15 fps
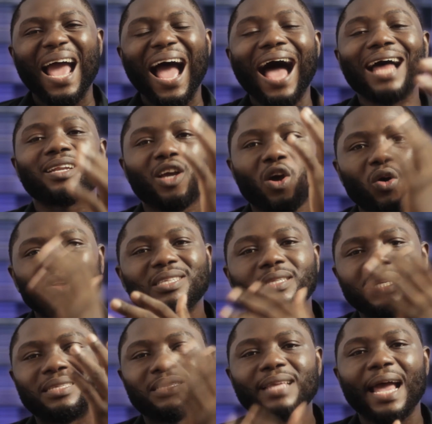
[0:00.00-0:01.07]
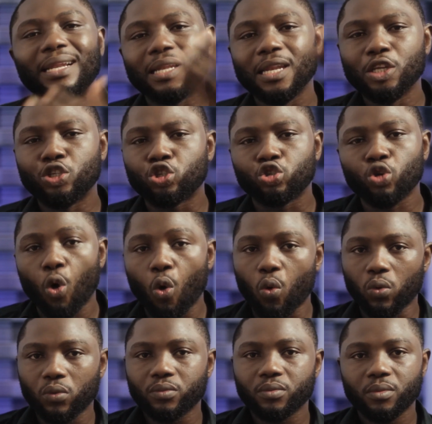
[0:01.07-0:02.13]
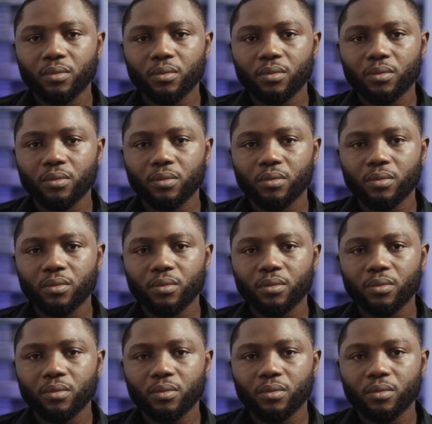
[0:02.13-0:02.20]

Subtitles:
and consistently so.